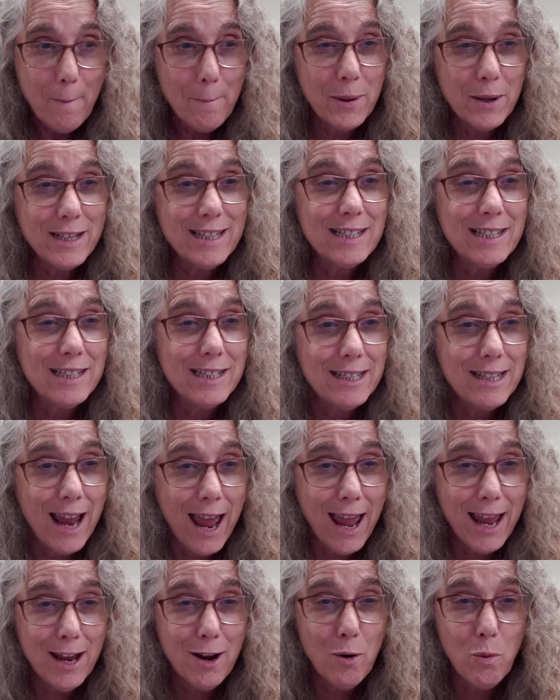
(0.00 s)
but
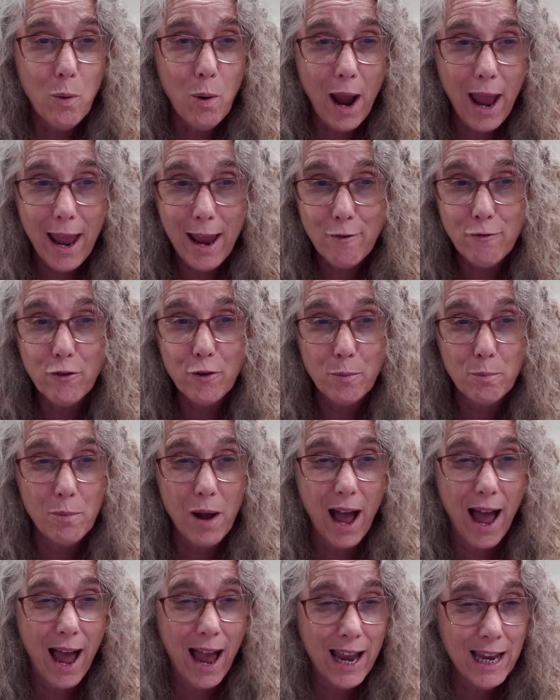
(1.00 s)
stay away
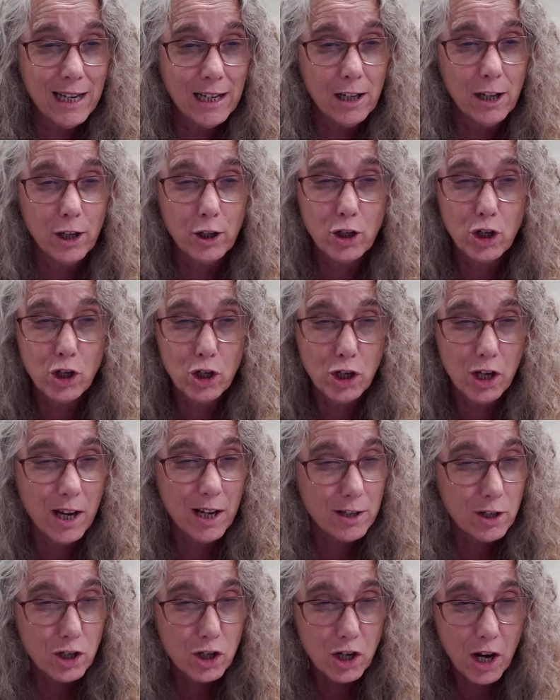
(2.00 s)
from idle
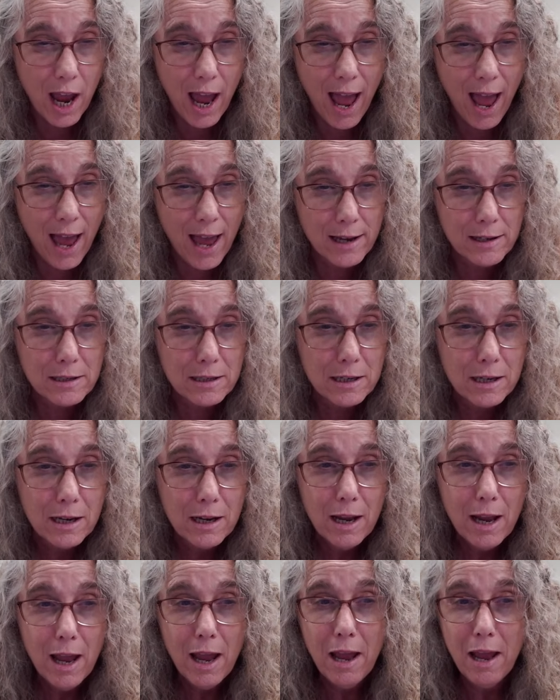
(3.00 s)
chit chat
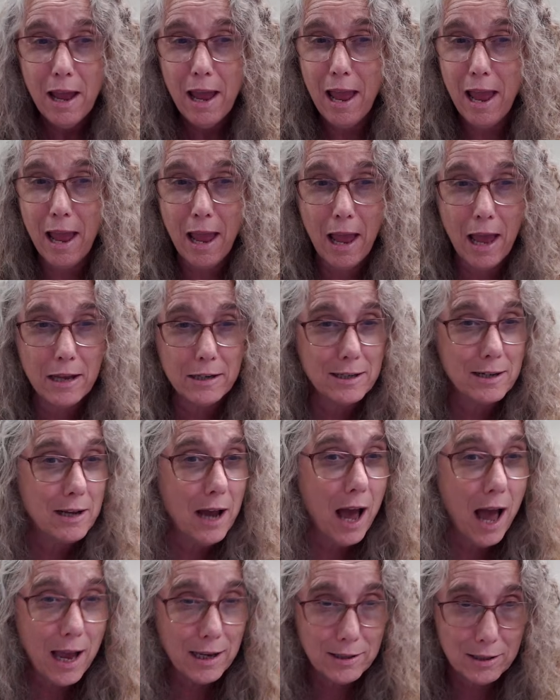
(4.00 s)
and
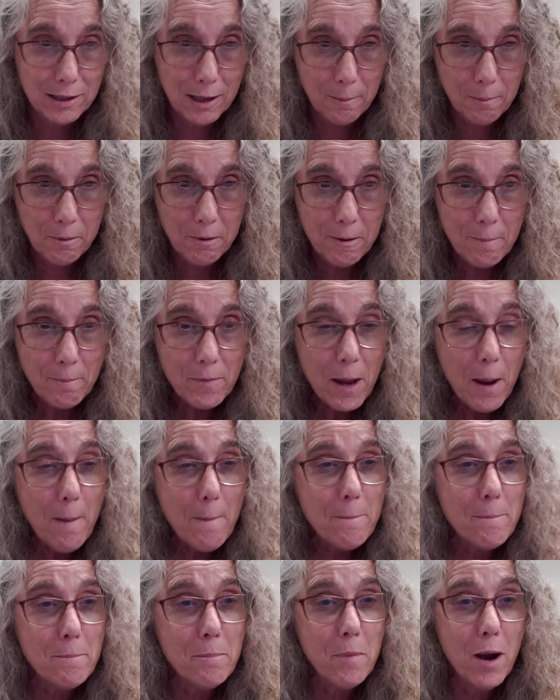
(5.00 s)
gossip.
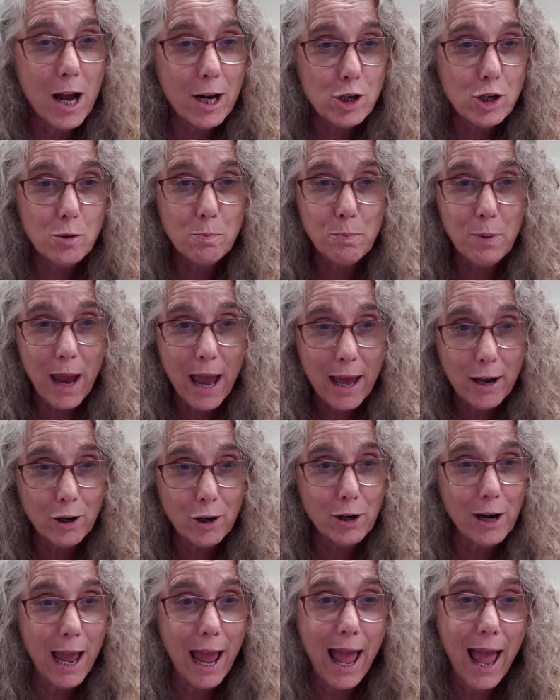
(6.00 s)
Much
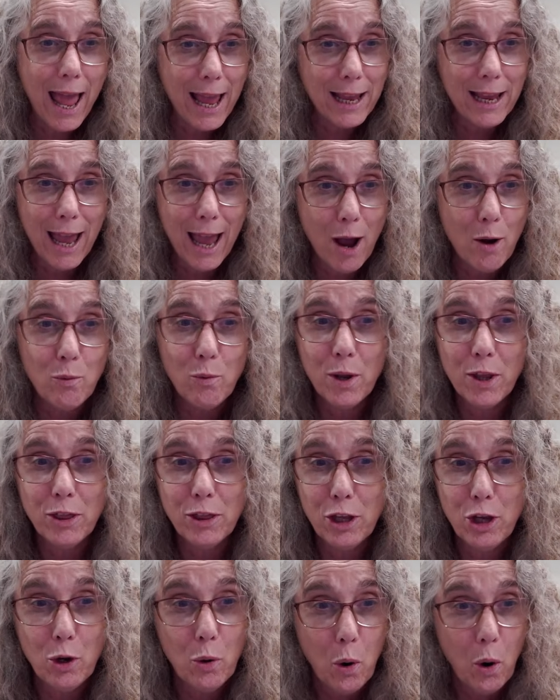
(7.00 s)
better to hang out
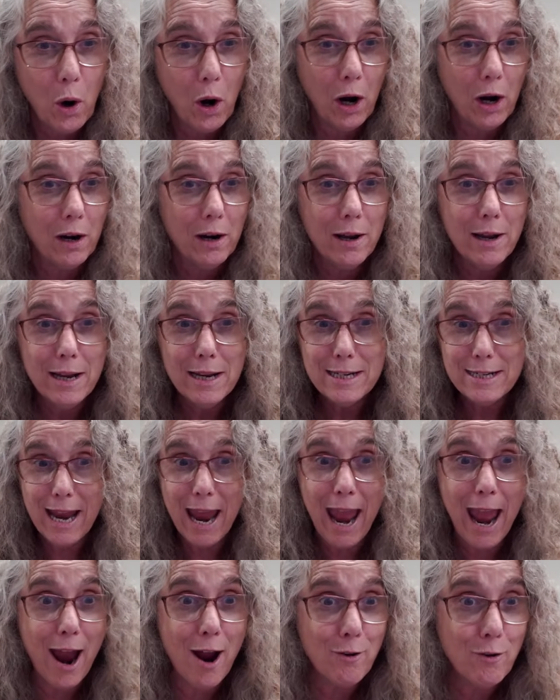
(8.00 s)
with your
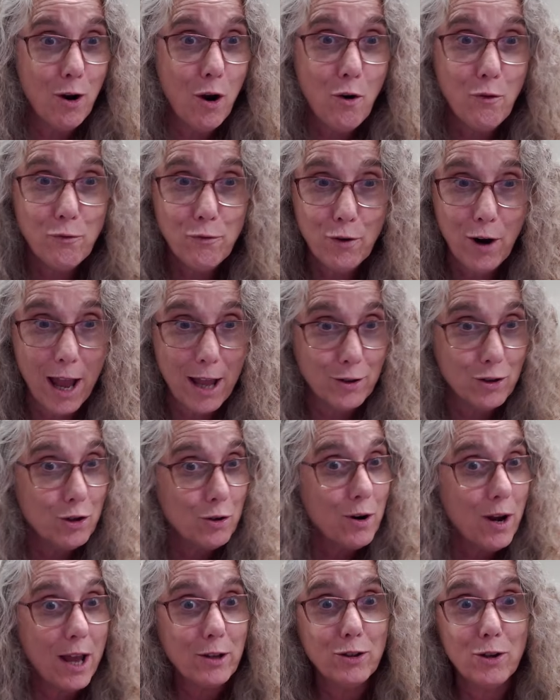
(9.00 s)
tarot friends,
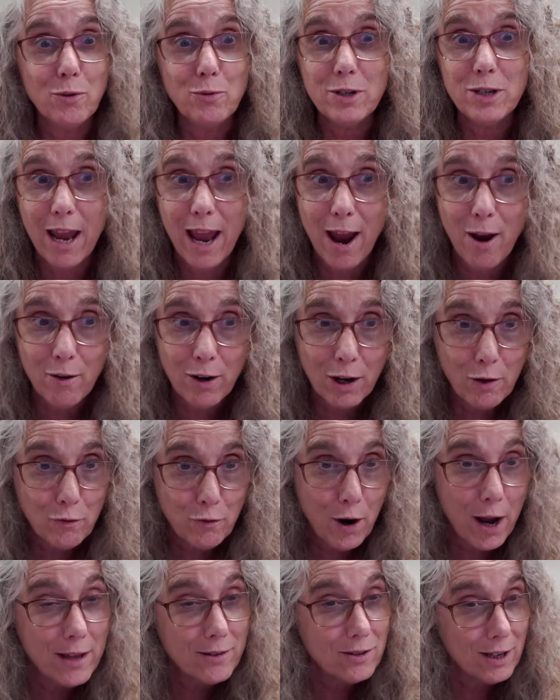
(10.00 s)
your esoteric
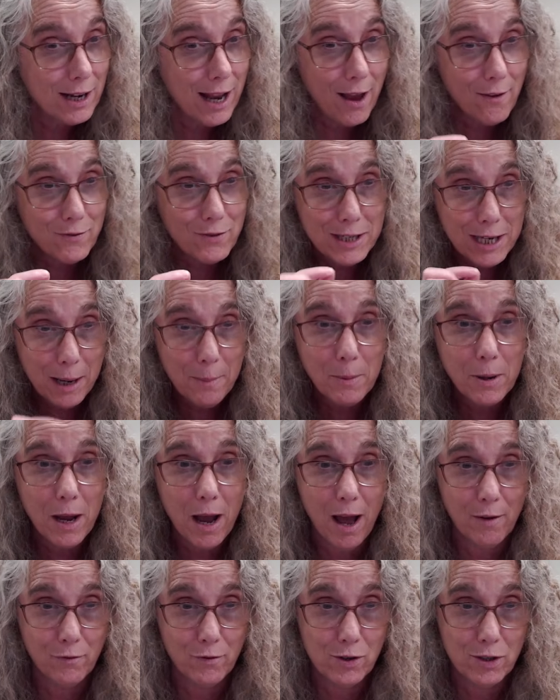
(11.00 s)
friends, and have deep
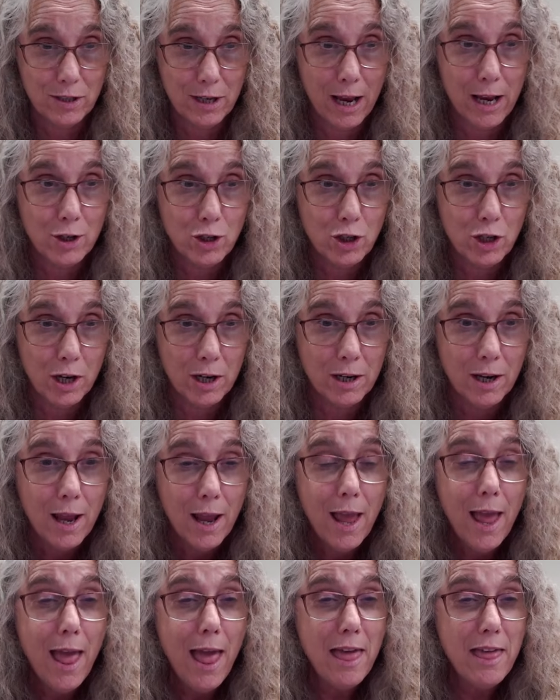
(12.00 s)
conversation
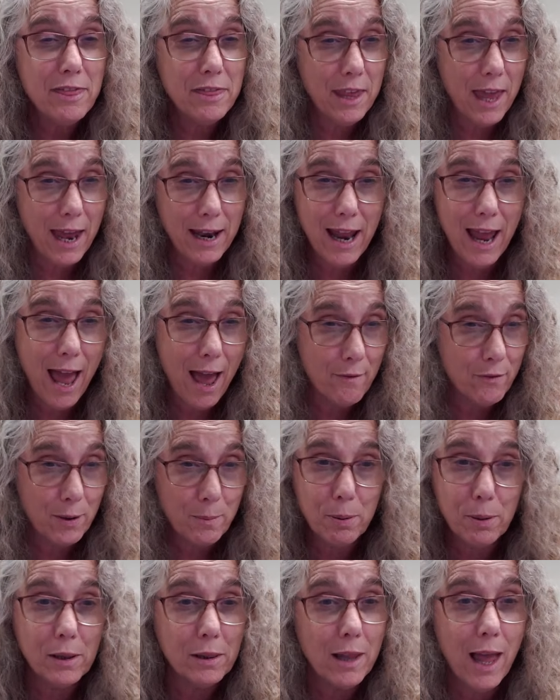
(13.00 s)
than
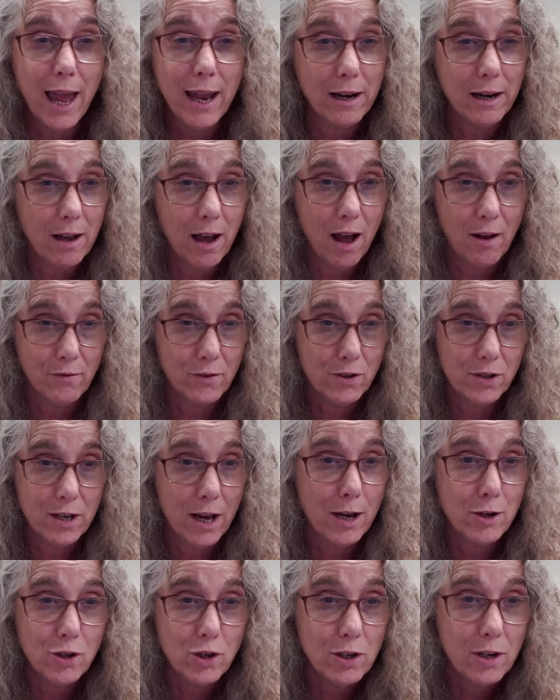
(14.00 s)
having polite
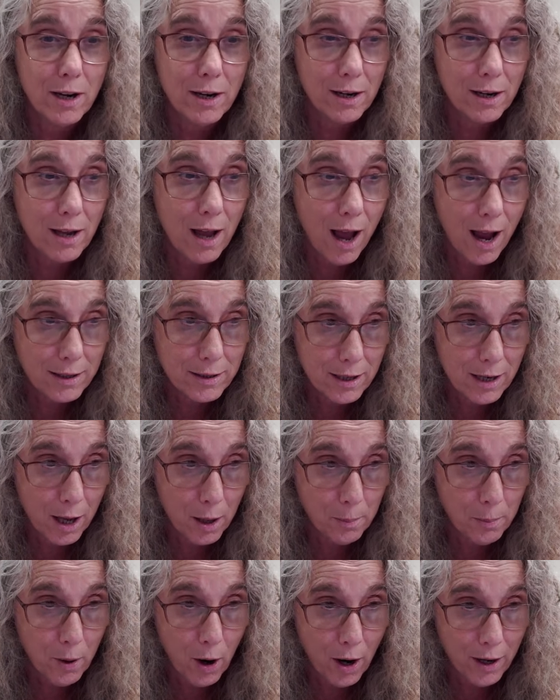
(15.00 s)
conversation at a
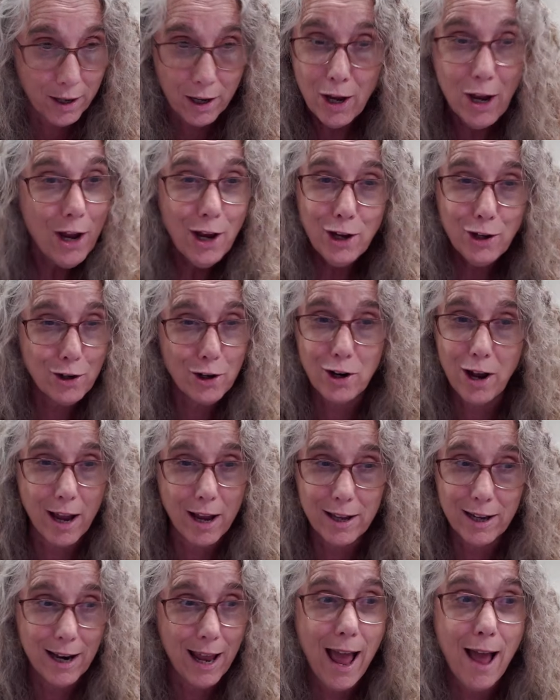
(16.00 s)
cocktail party. You're
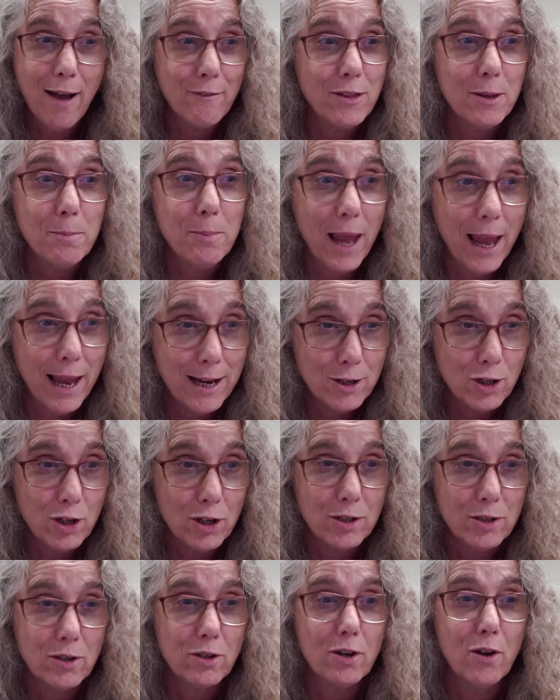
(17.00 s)
not going to have the
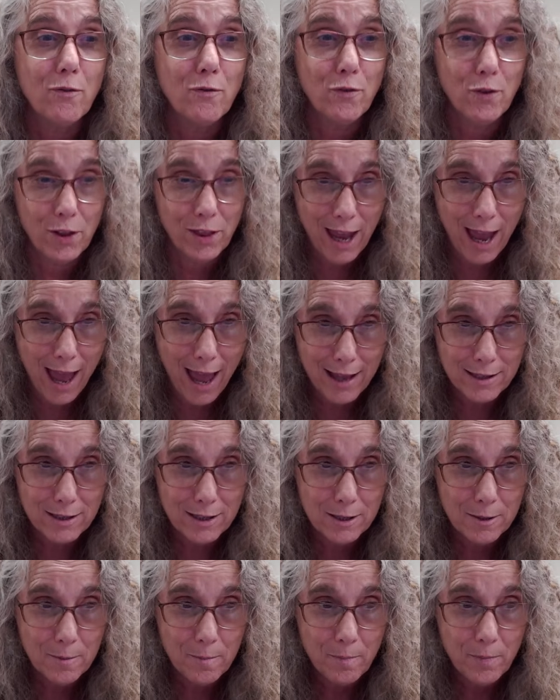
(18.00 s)
patience for
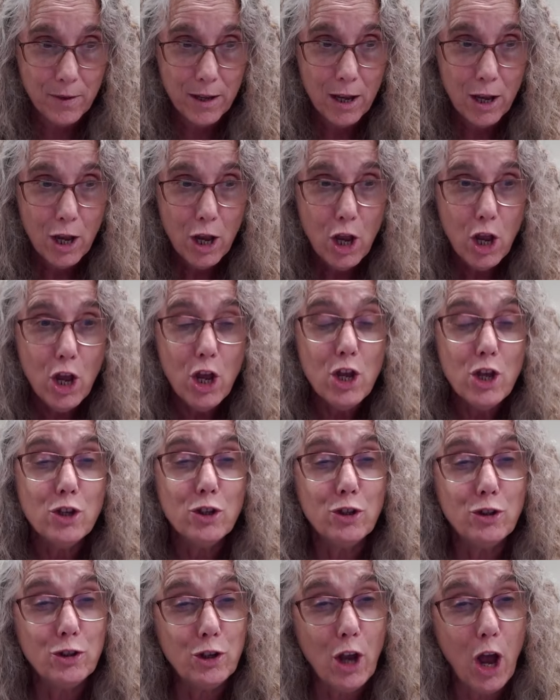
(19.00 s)
that.
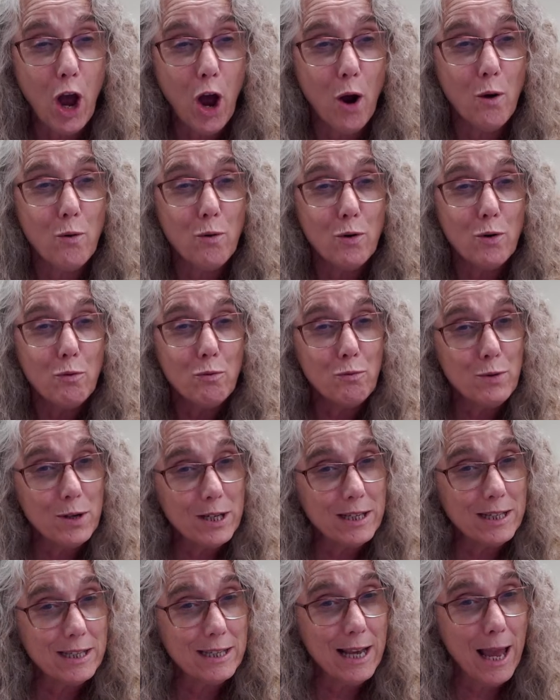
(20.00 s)
So
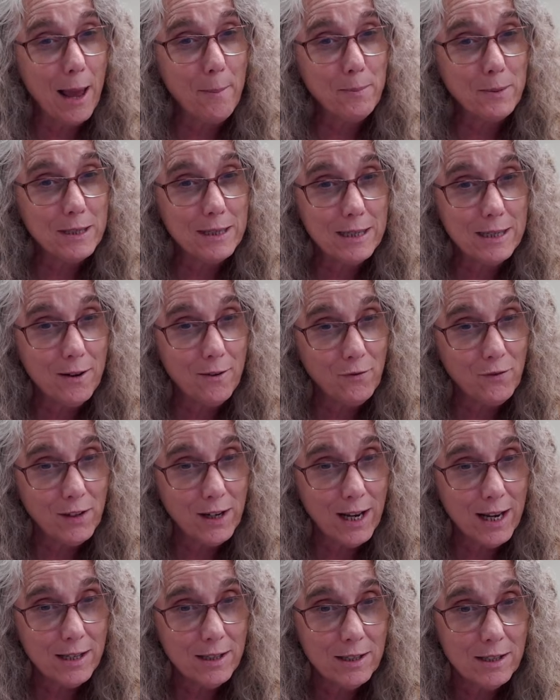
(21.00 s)

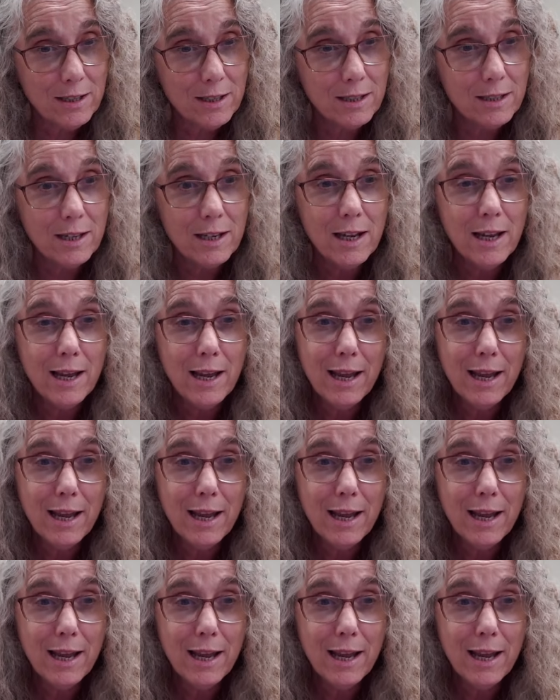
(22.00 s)
receptiveness,